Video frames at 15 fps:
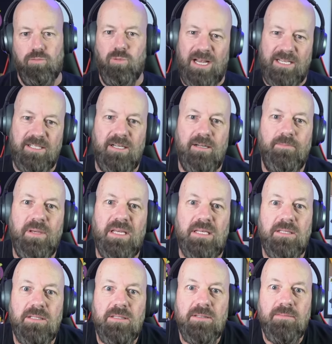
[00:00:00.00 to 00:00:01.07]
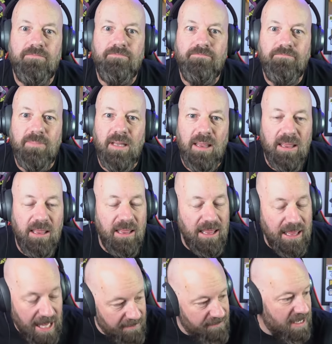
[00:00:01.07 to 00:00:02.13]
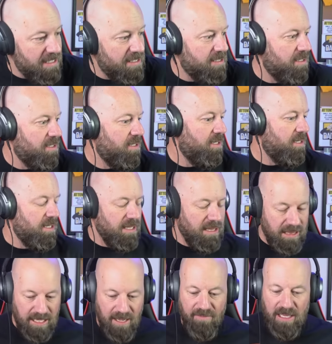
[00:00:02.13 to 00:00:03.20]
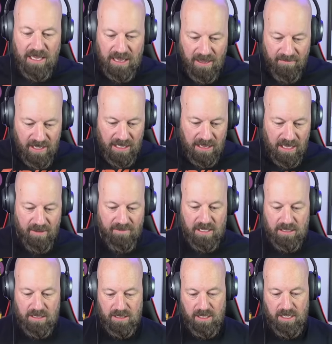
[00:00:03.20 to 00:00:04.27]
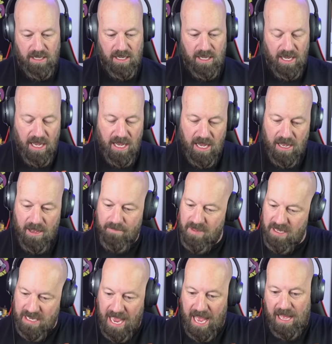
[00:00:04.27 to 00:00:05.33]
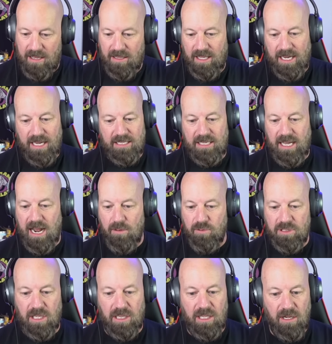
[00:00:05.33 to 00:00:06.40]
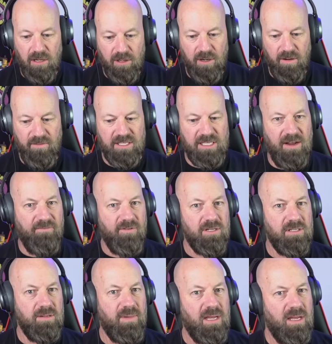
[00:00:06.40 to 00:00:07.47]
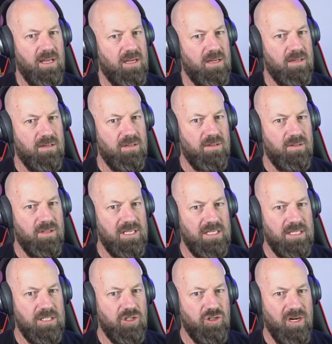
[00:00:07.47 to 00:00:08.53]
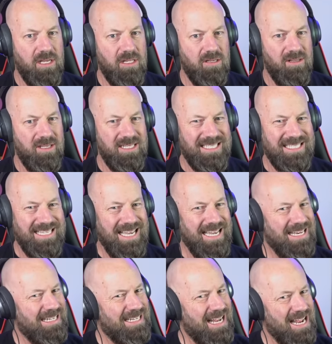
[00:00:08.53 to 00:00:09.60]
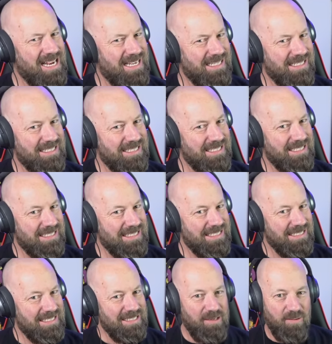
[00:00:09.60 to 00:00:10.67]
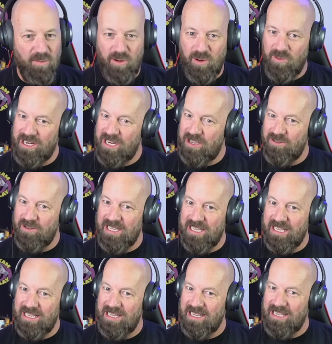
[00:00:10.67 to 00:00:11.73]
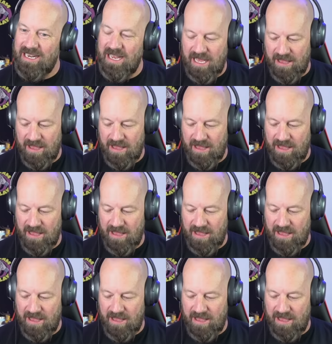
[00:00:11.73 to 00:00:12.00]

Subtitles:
Rest in peace. Love it. Love it, love it, love it. Yeah, like I said, I was a little nervous at first. I'm like, uh-oh, this trailer looks kind of not good. What are we doing?